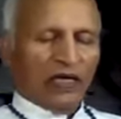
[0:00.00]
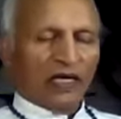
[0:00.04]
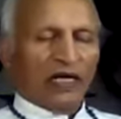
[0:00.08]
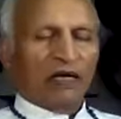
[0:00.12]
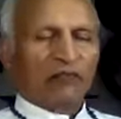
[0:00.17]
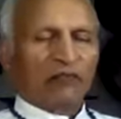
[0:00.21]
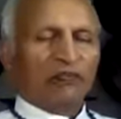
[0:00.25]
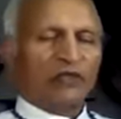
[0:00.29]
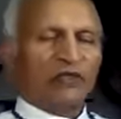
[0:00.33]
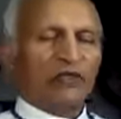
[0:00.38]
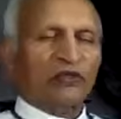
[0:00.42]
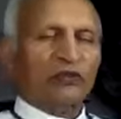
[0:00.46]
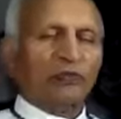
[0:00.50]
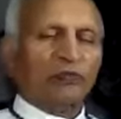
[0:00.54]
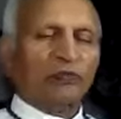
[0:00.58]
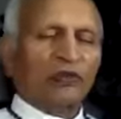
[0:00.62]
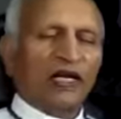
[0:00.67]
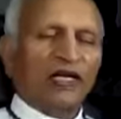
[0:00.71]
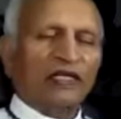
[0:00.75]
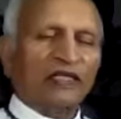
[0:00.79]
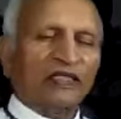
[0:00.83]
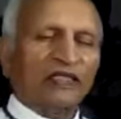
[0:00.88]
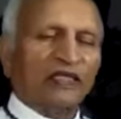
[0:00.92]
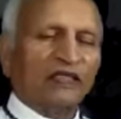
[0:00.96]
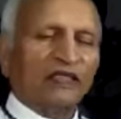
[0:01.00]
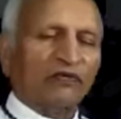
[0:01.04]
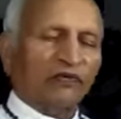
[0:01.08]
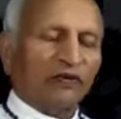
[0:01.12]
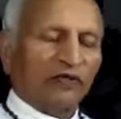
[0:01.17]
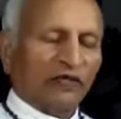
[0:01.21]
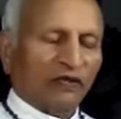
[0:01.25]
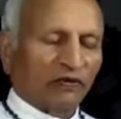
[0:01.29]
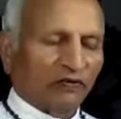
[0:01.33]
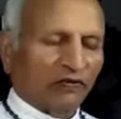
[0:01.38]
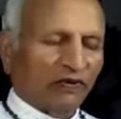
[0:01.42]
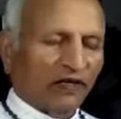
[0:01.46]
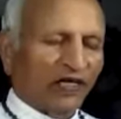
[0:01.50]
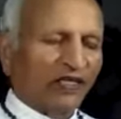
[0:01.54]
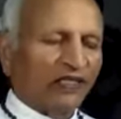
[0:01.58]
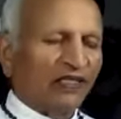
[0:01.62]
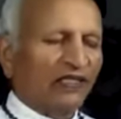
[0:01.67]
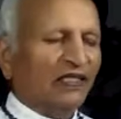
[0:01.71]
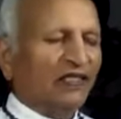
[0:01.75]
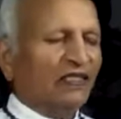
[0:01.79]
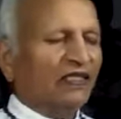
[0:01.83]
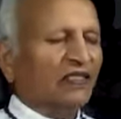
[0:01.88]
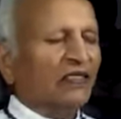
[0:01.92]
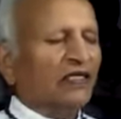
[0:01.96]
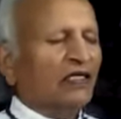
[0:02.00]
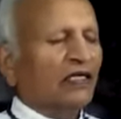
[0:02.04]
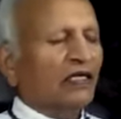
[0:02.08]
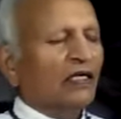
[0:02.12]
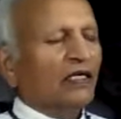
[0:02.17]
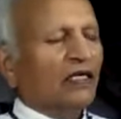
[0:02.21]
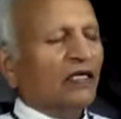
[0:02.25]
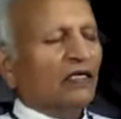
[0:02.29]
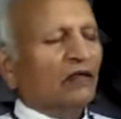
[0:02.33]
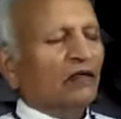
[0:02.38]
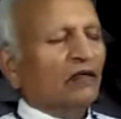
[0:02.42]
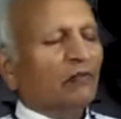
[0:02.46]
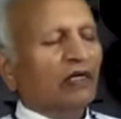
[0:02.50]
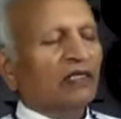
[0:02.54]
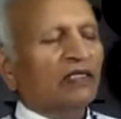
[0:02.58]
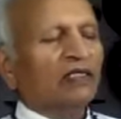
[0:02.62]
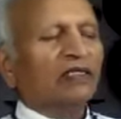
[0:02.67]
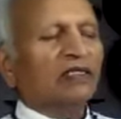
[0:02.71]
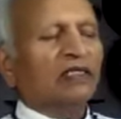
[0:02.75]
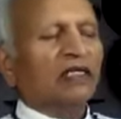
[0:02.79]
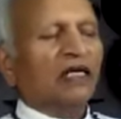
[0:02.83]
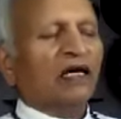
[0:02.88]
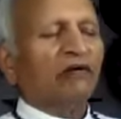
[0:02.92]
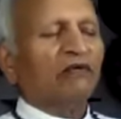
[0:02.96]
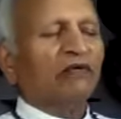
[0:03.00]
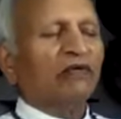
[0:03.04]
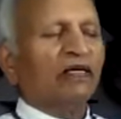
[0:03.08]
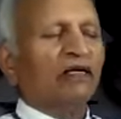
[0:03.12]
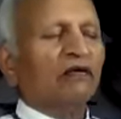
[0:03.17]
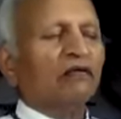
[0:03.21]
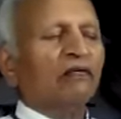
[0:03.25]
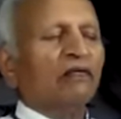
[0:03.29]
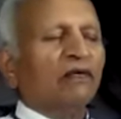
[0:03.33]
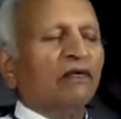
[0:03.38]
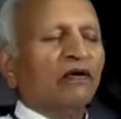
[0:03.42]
After you practice for a while, mantra will